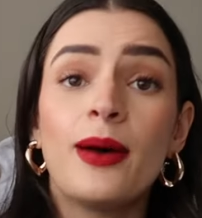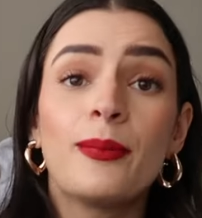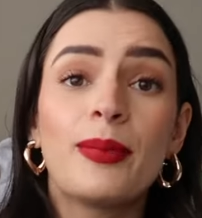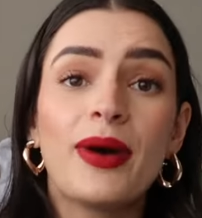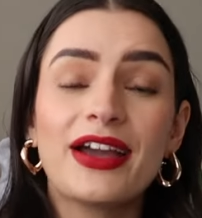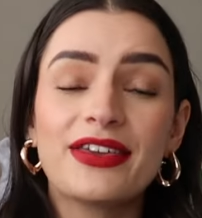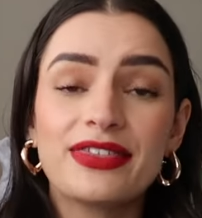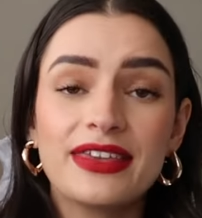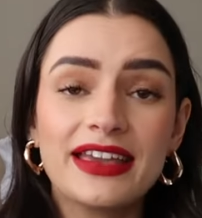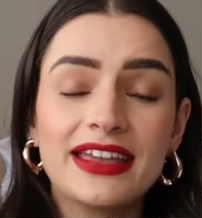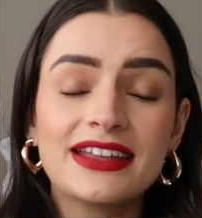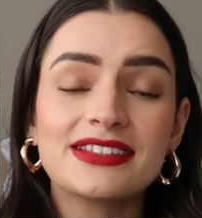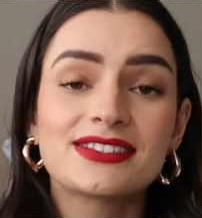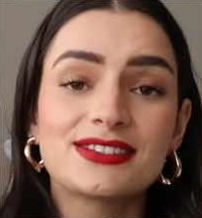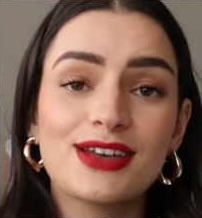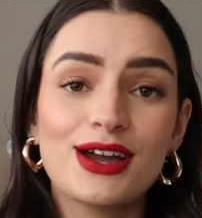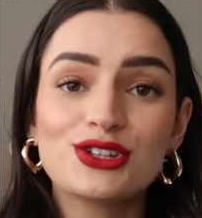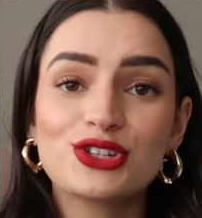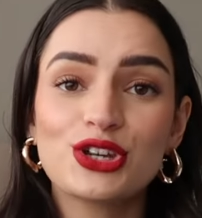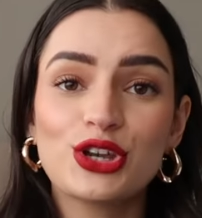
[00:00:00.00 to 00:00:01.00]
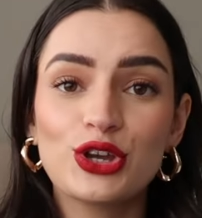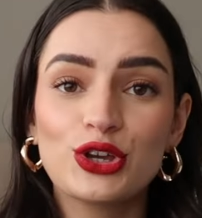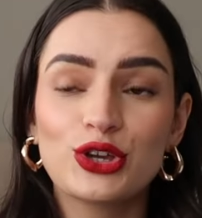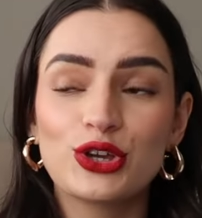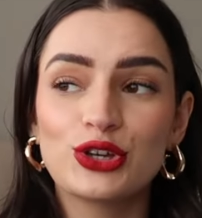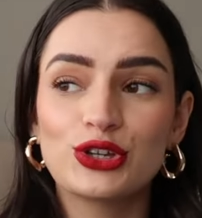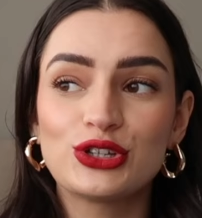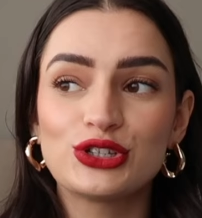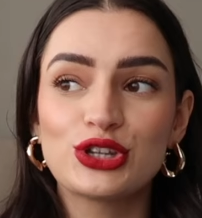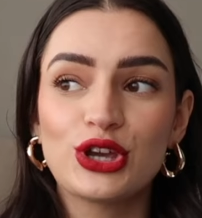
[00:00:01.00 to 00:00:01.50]
But I think it's such a
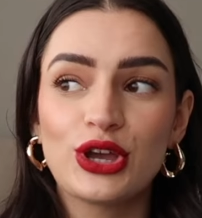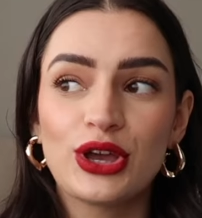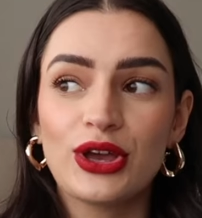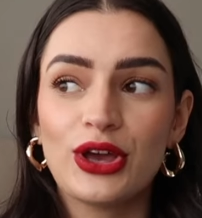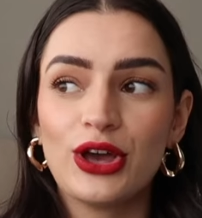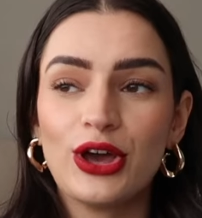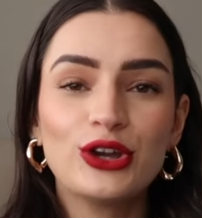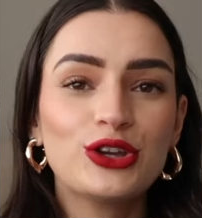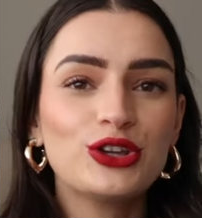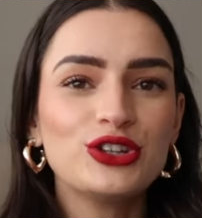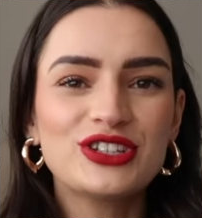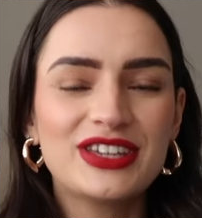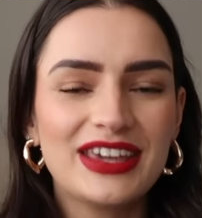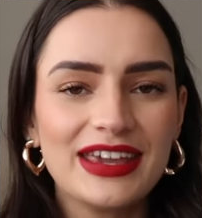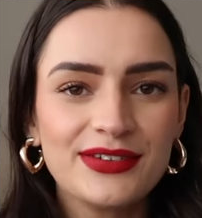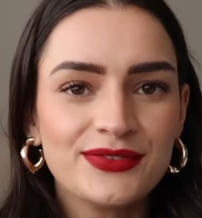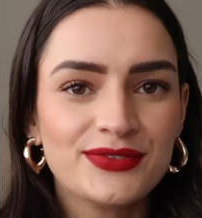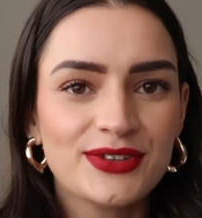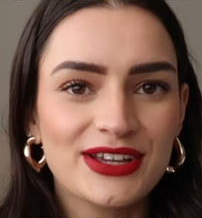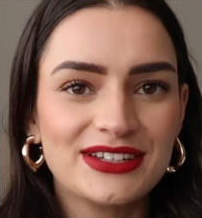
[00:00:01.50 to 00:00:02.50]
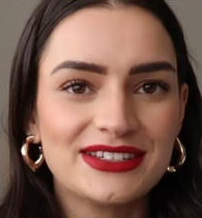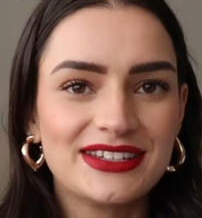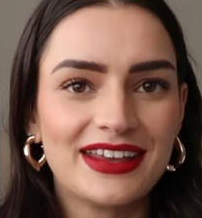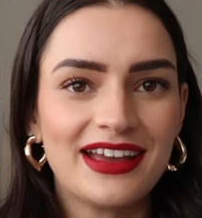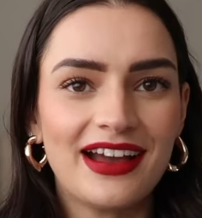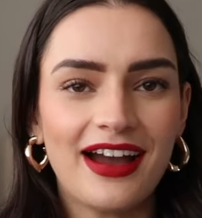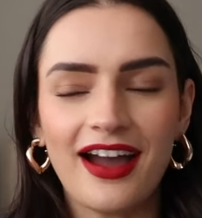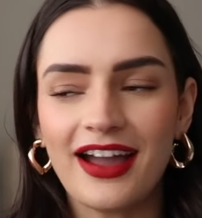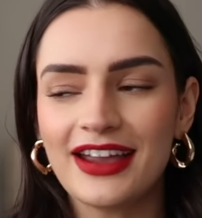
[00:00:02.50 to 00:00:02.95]
good gift idea.